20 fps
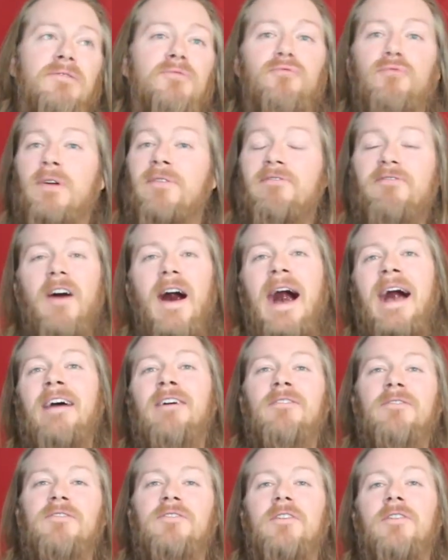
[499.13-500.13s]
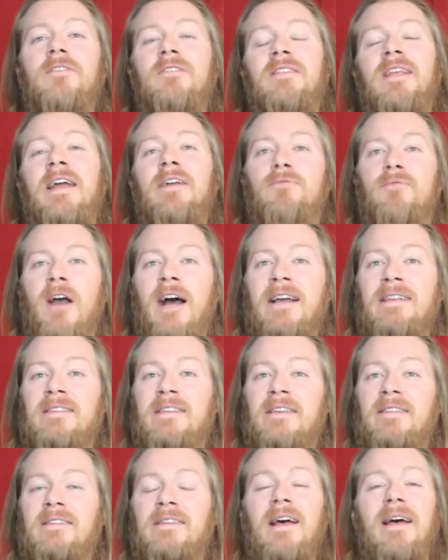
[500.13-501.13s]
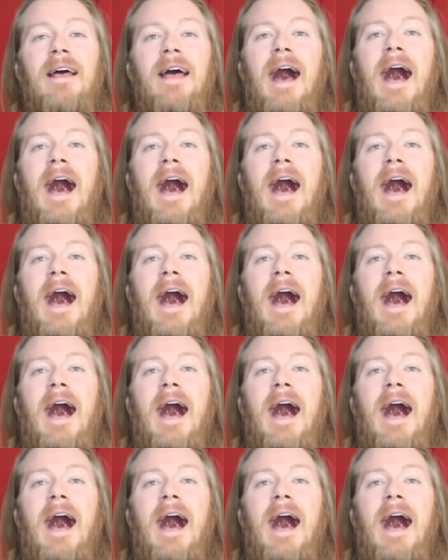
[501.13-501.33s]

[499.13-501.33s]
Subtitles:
reviled Dark Knight Rises,